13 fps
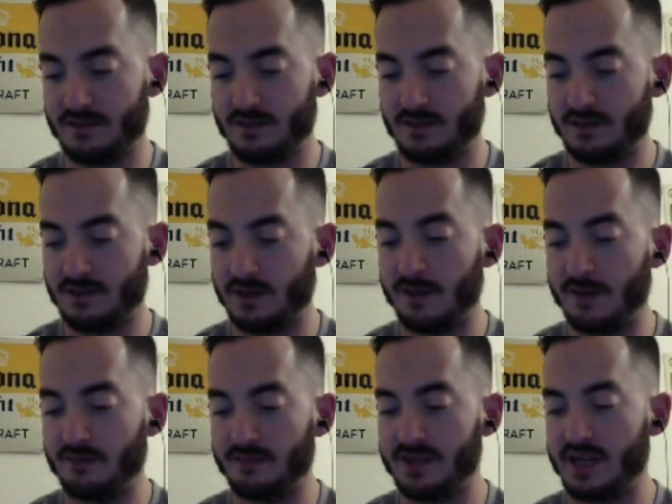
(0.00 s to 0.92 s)
But
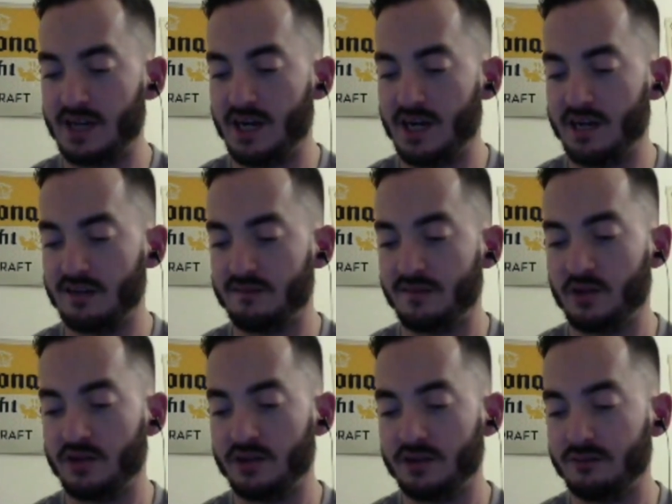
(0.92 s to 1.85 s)
yeah, I have
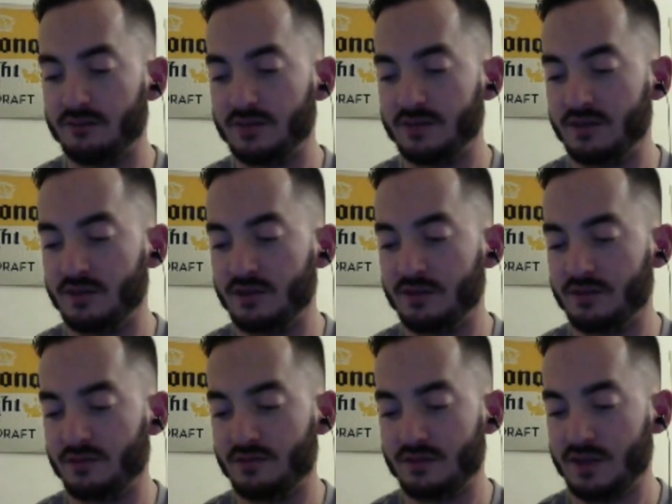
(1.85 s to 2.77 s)
Marion
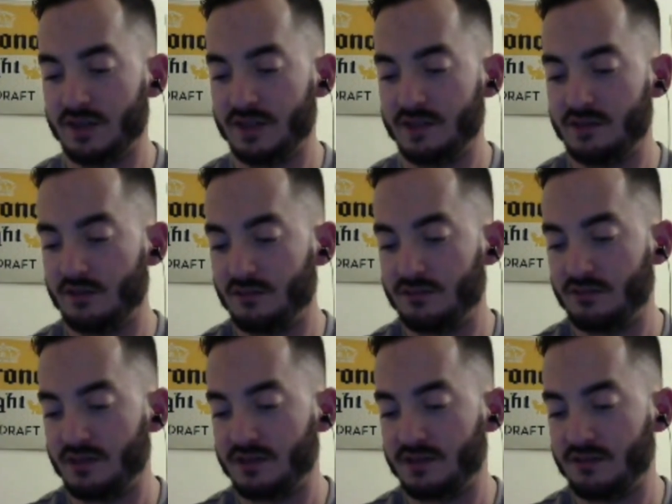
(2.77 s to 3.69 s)
Renault. I don't
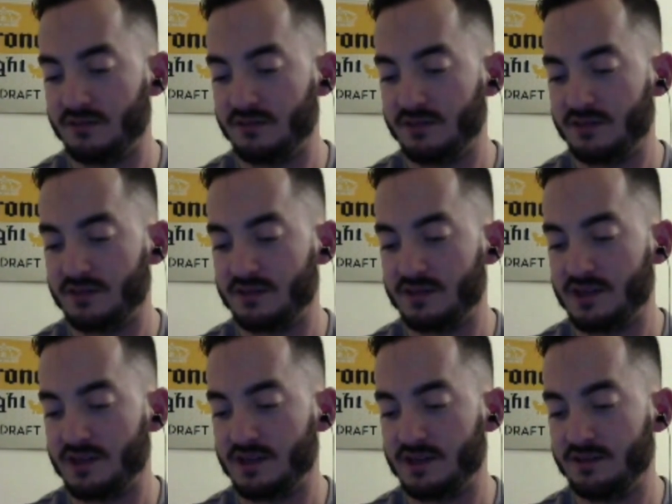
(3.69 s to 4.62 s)
trust Kunitskaya.
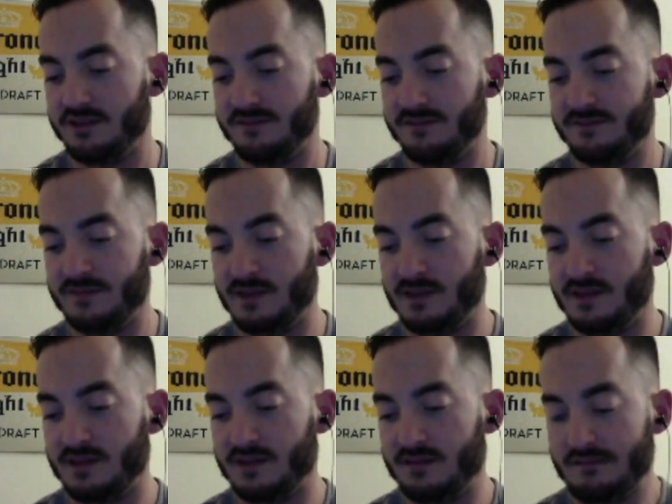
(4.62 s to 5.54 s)
I don't know.
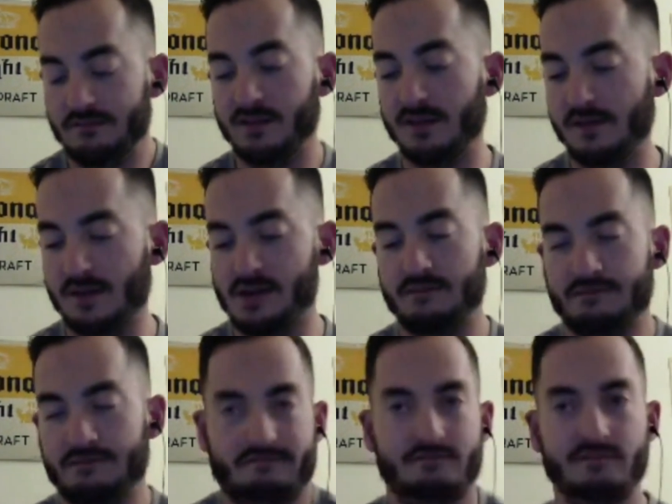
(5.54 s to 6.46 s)
I
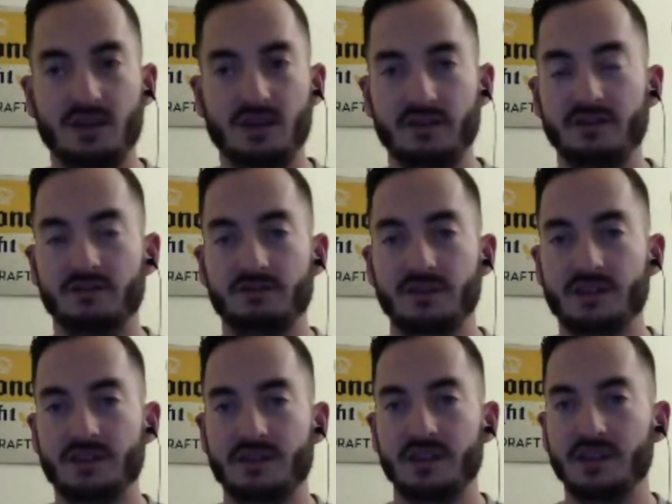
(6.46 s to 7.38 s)
don't know. That's
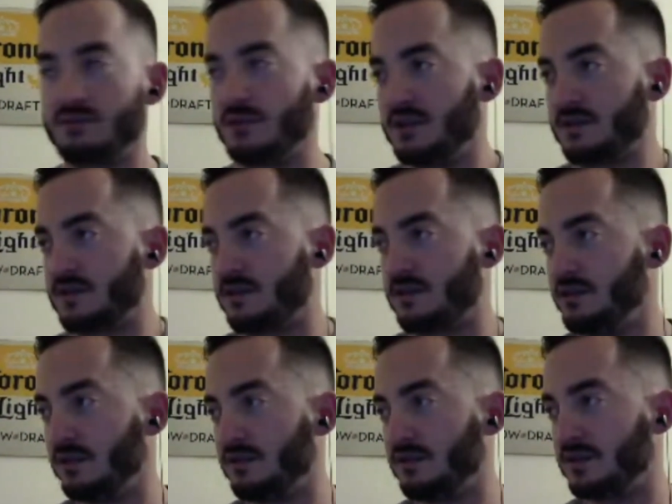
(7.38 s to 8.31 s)
what
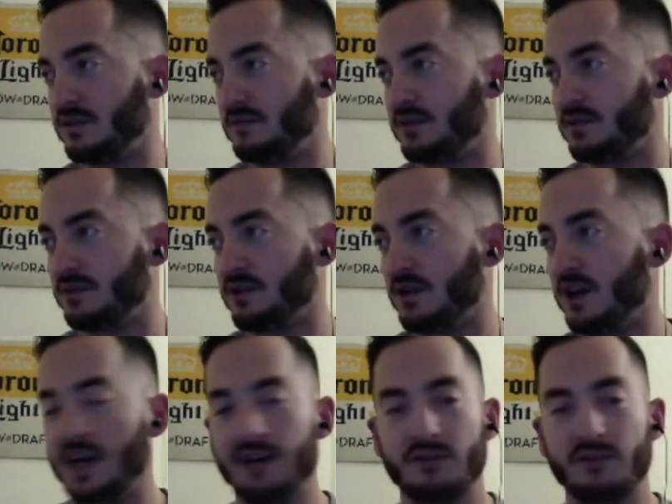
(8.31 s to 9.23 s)
UFC Wichita. I
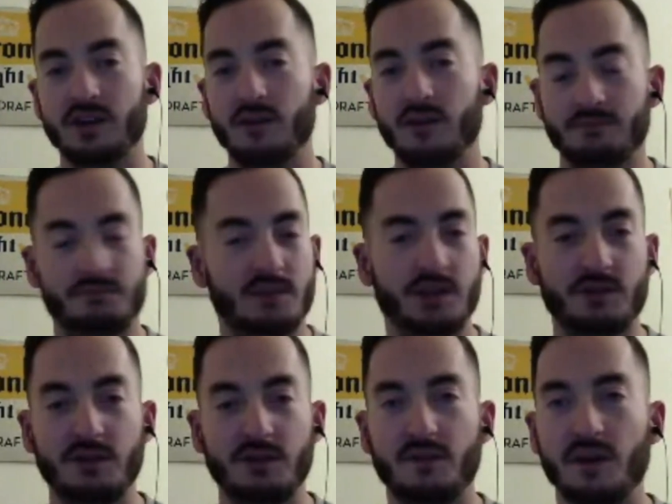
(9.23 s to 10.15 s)
don't know. That's what I
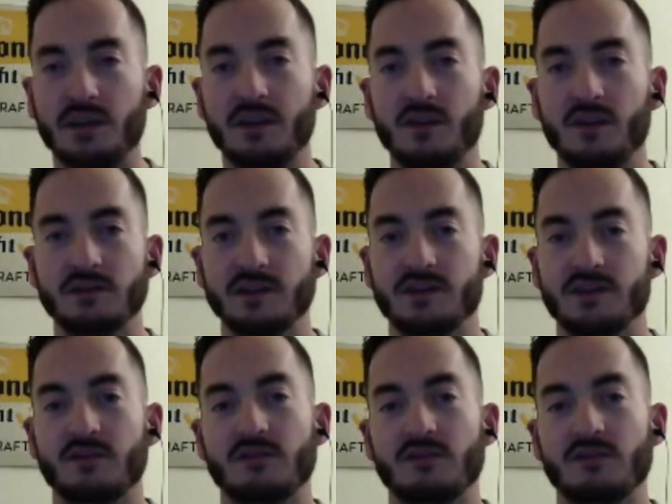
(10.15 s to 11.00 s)
fucking called this card.